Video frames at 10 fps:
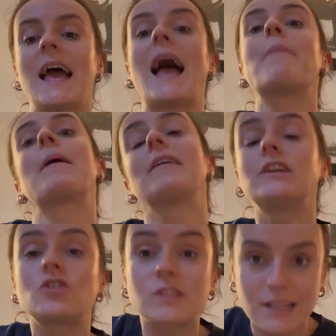apparently
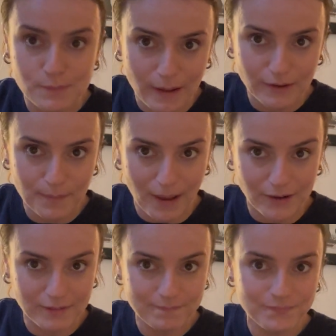it just gets better and
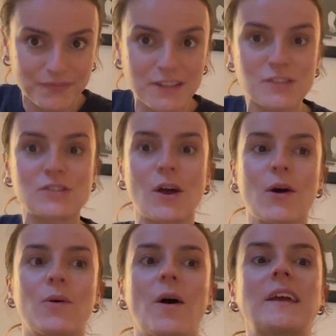better.
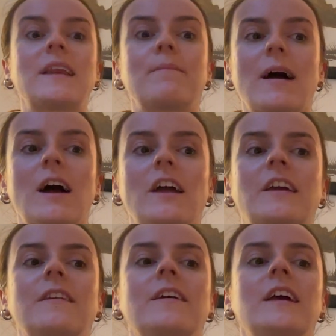So I
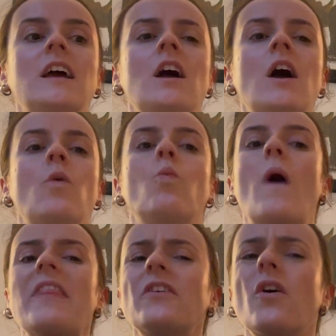can
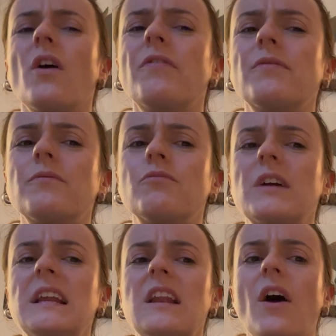whether I'll
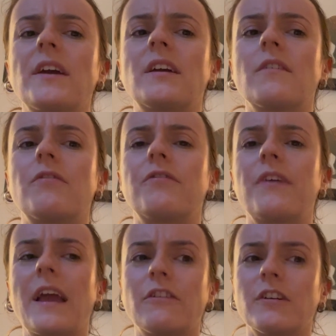really like
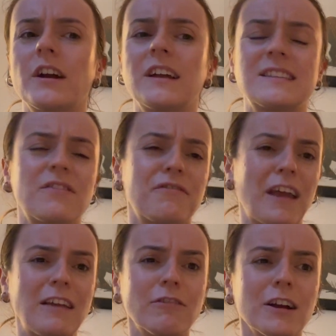Feyre. Is it
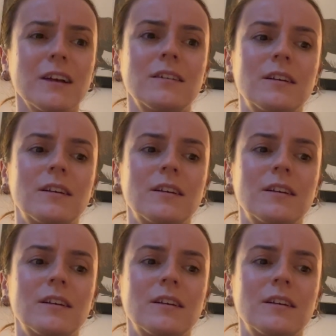Feyre?